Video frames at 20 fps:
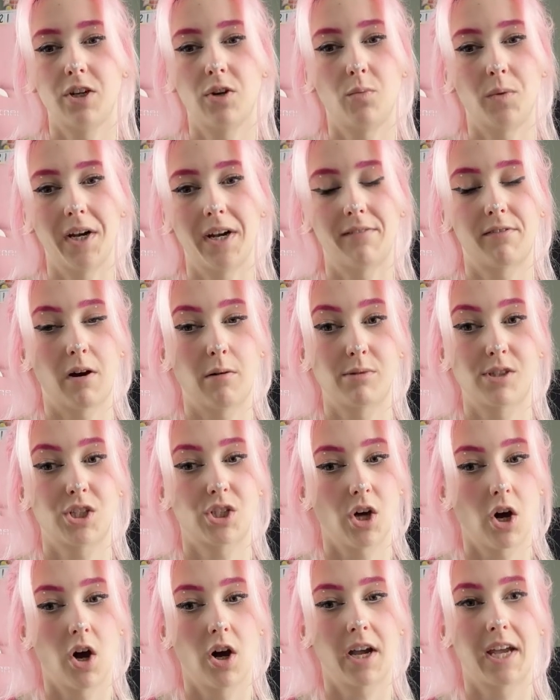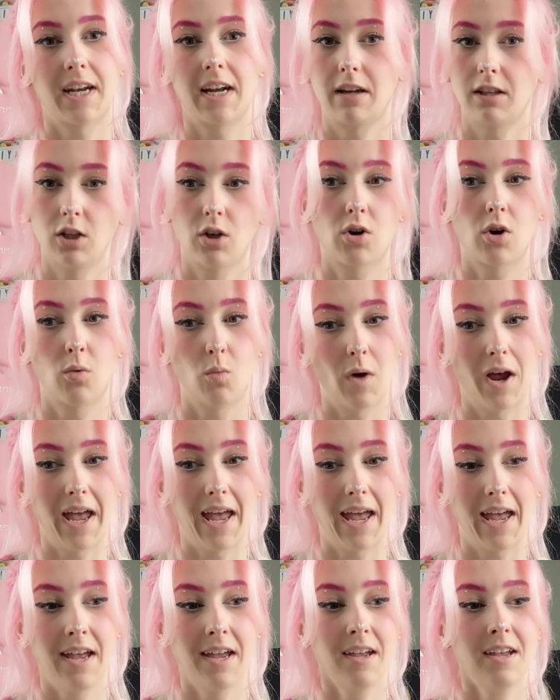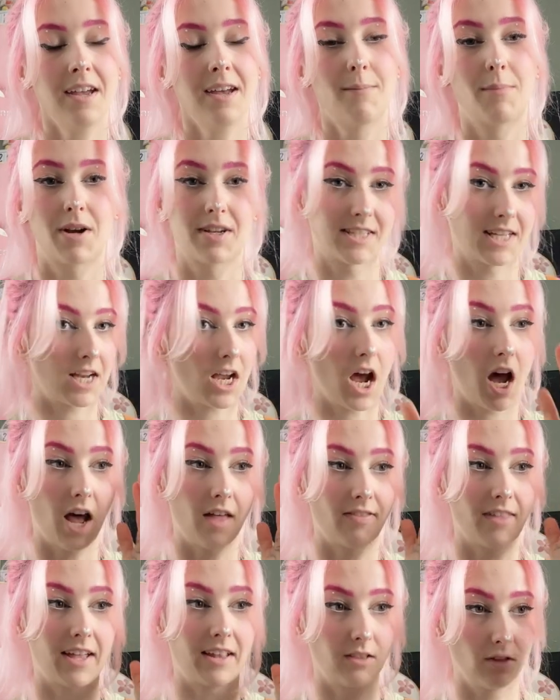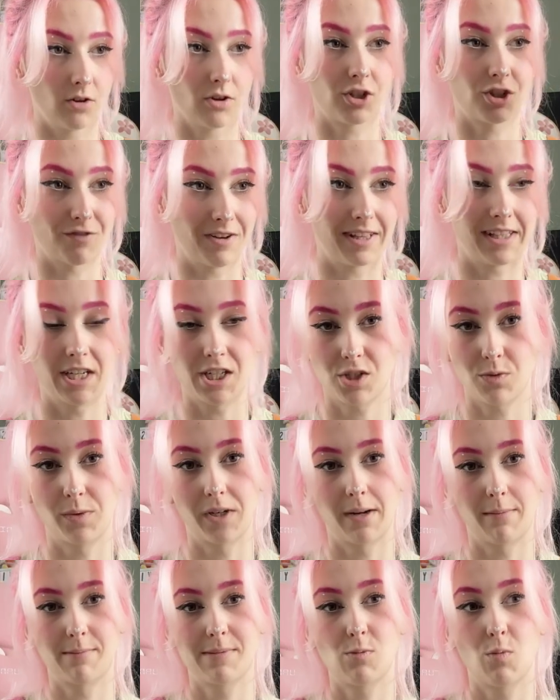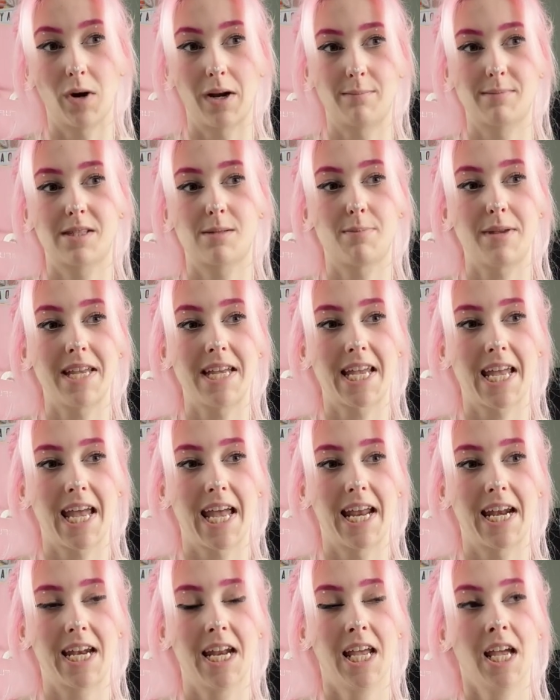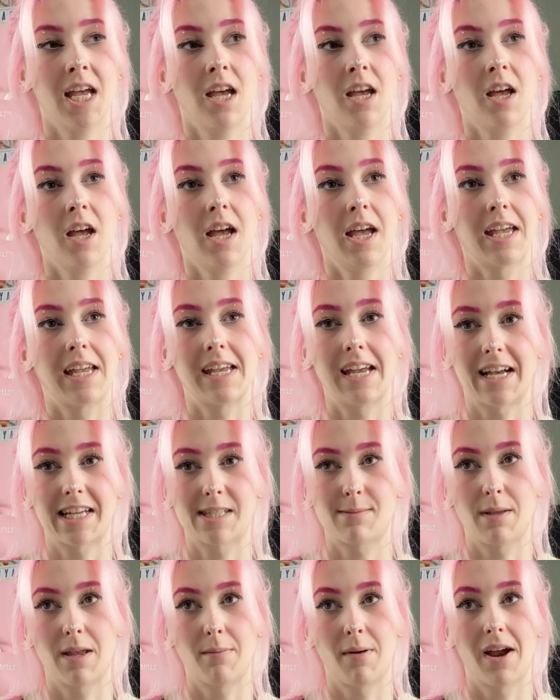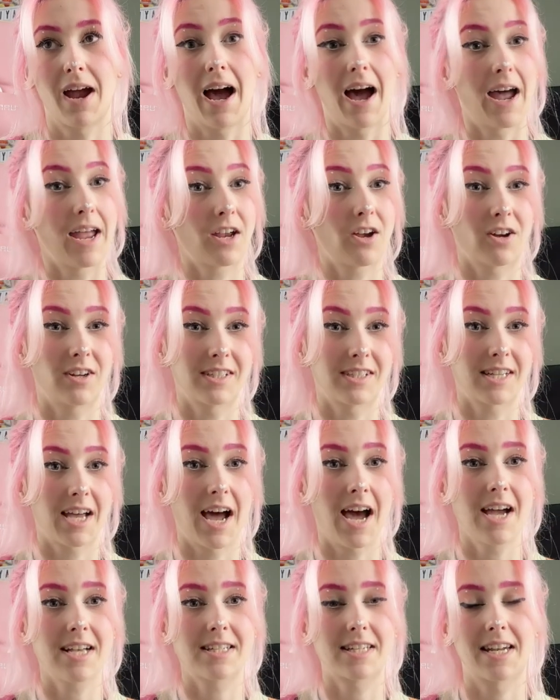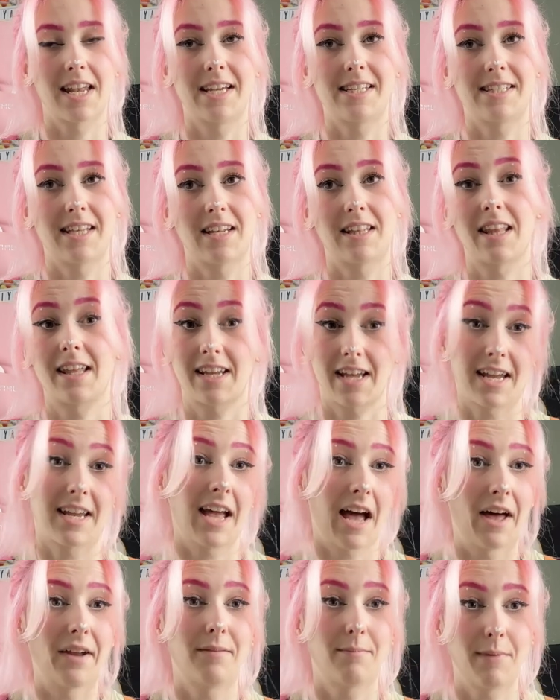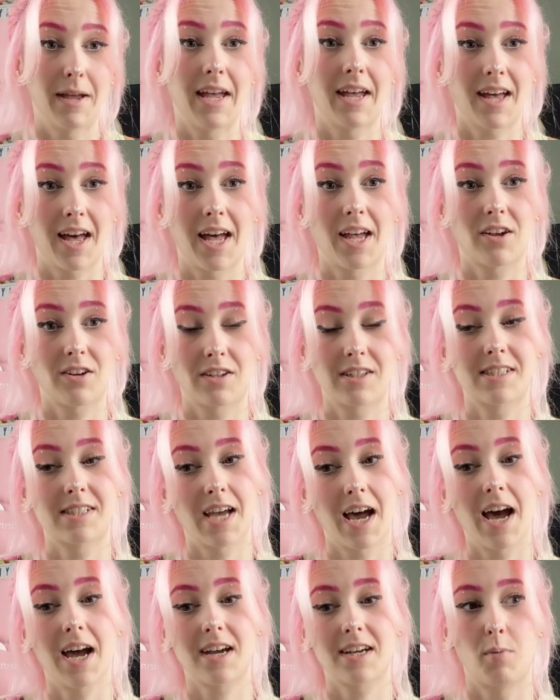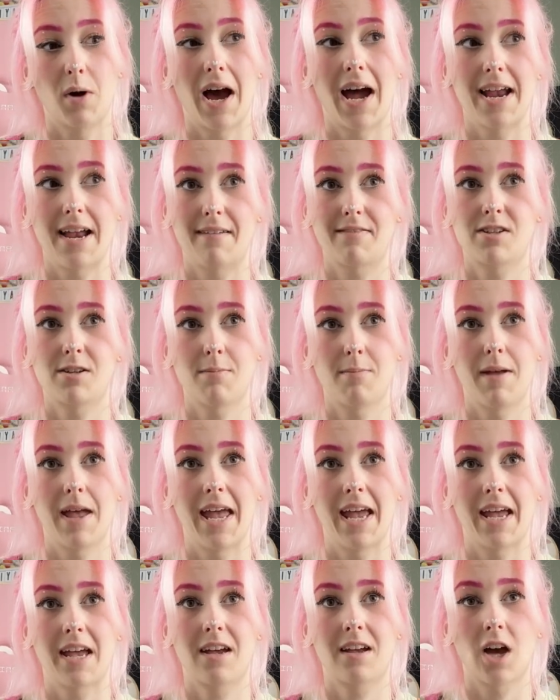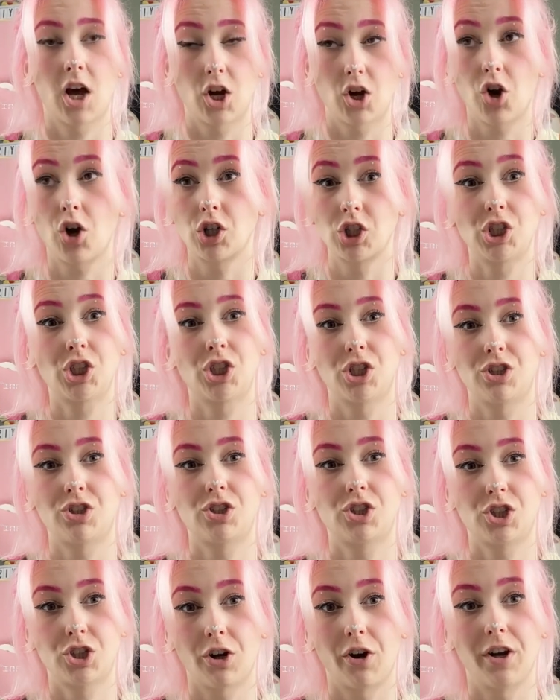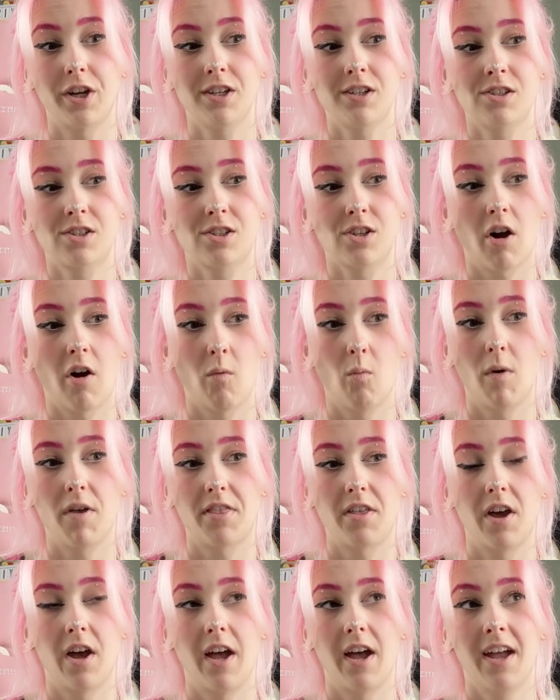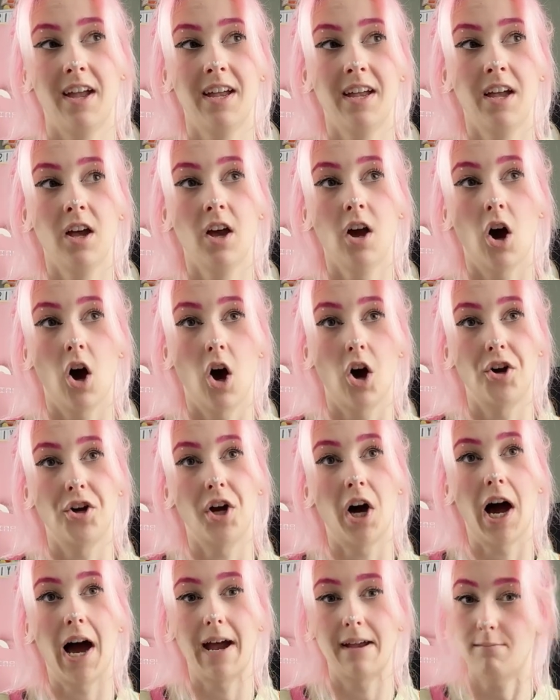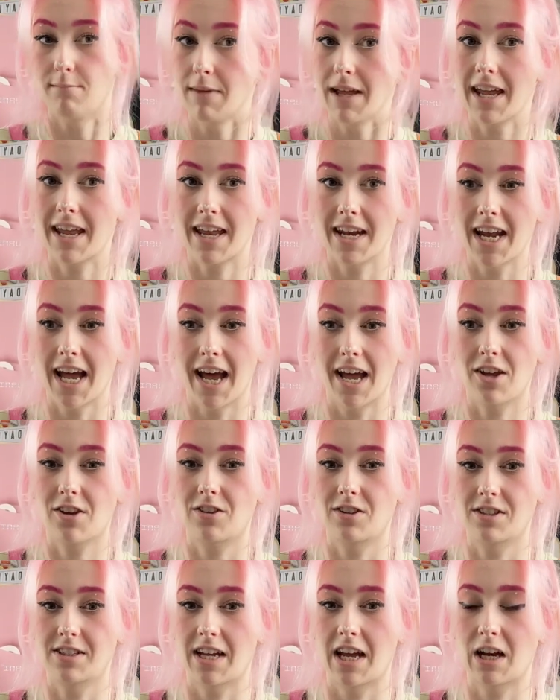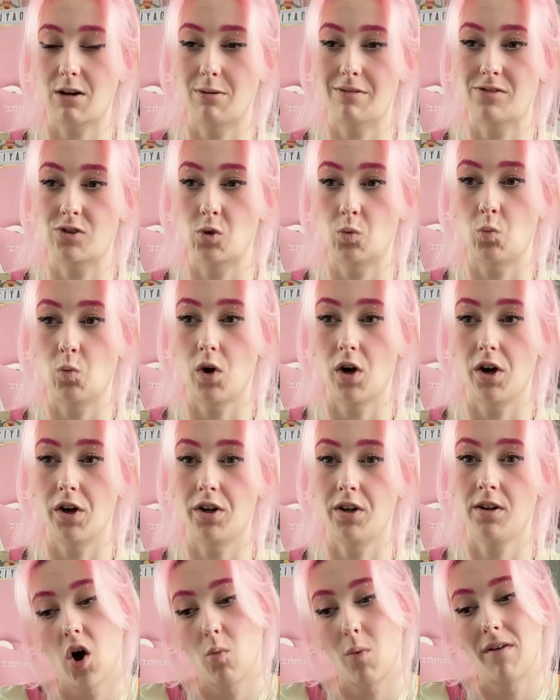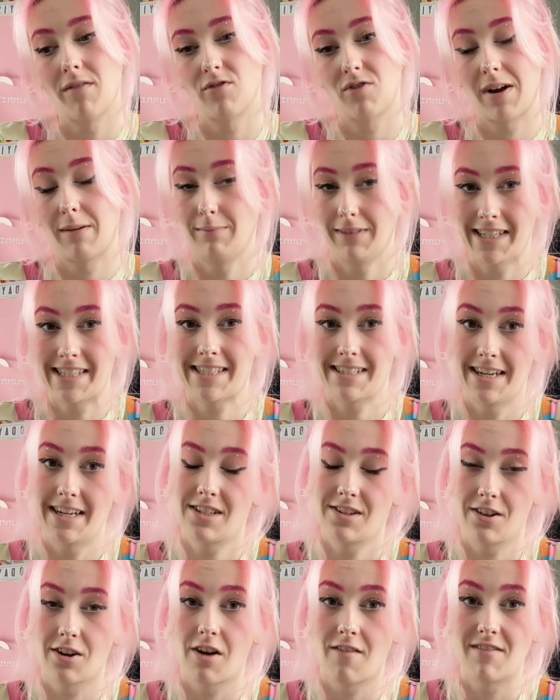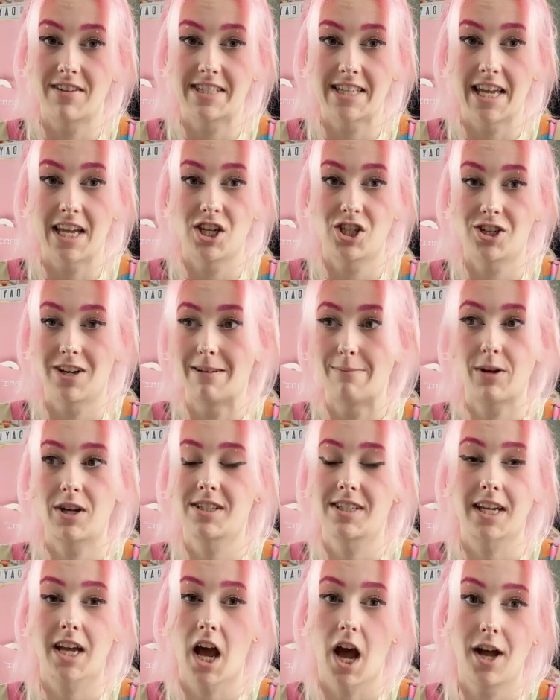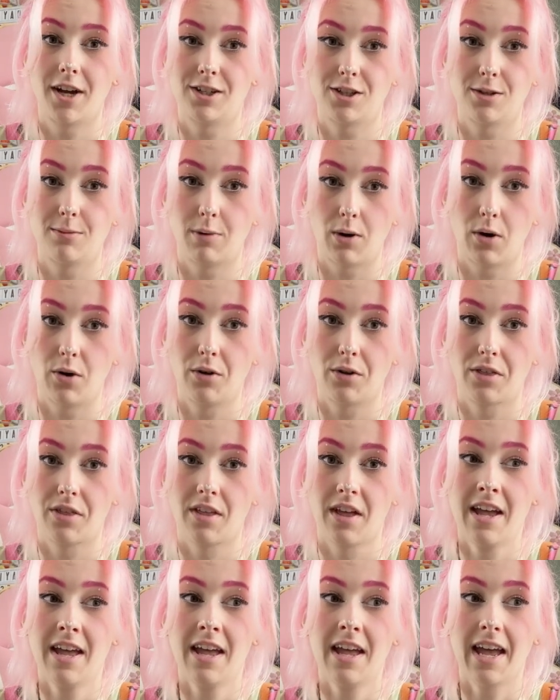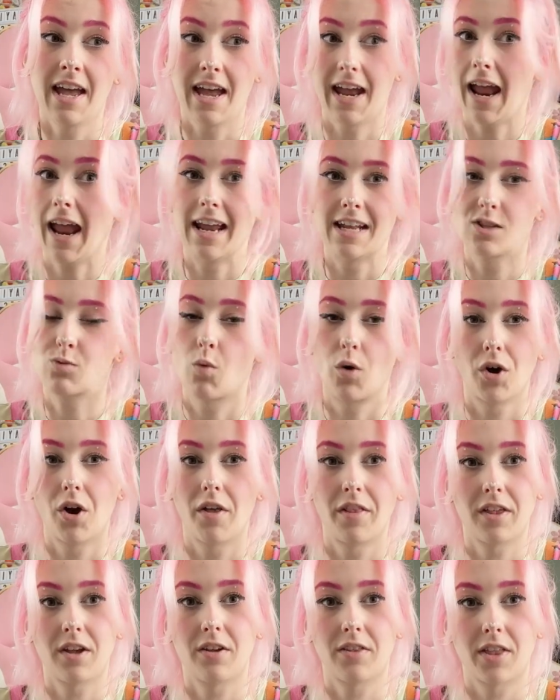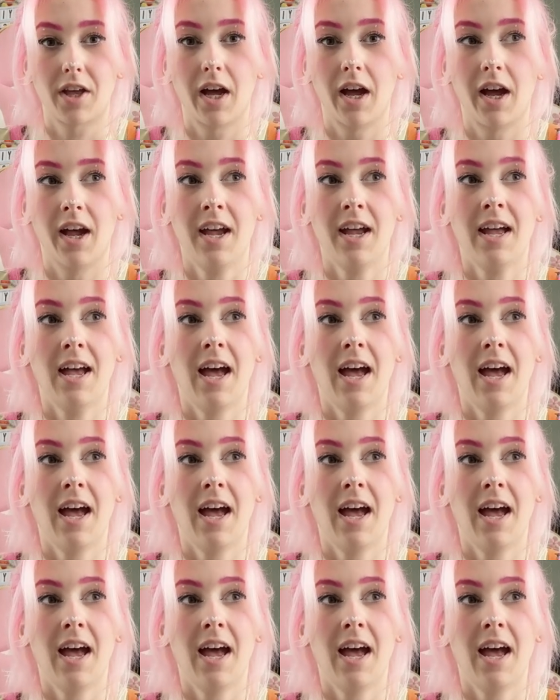And whenever I was talking, I look away because I can't like look directly at someone when I'm speaking. He asked me about eye contact, and I said, like, I can make eye contact, but I have to make a conscious choice on whether or not I'm making eye contact with someone, or whether I'm listening to the conversation, because I can't do both. It's one or the other.